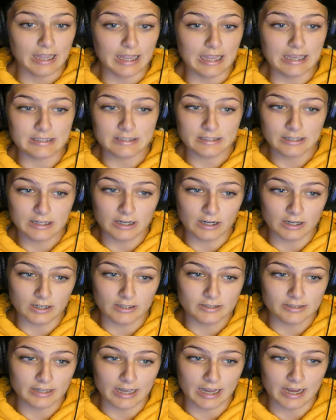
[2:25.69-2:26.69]
Is
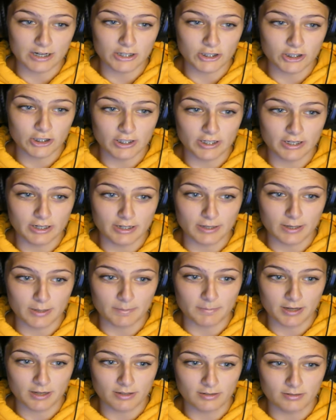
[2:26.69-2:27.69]
Gus actually gonna
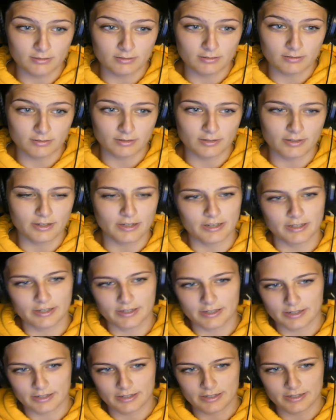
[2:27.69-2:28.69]
come out? Okay,
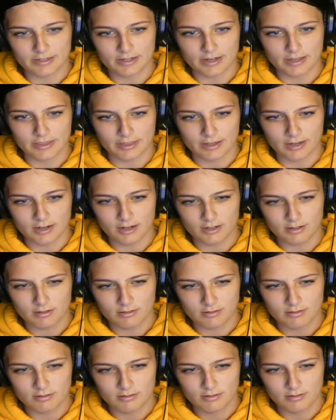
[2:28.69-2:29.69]
yeah, he's not there.